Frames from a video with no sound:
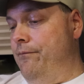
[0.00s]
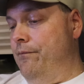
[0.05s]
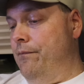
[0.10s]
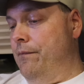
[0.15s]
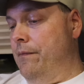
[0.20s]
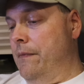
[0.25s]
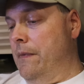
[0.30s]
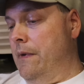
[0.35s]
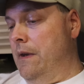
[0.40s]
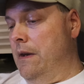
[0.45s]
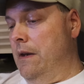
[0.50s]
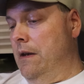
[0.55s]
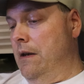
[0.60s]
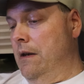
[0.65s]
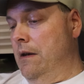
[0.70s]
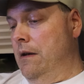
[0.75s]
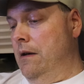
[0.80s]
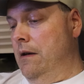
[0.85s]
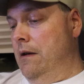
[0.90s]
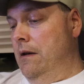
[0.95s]

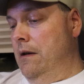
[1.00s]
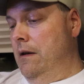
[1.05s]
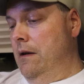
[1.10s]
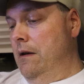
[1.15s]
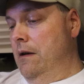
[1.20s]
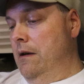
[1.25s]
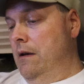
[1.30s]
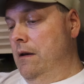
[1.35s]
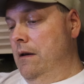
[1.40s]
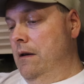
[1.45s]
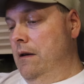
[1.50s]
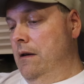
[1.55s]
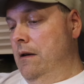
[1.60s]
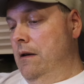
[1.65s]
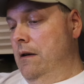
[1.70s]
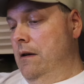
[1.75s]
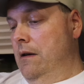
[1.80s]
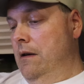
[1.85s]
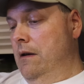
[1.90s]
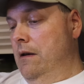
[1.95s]

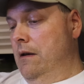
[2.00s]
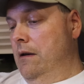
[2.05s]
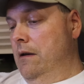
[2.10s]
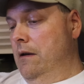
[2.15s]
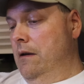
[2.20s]
(no one is talking)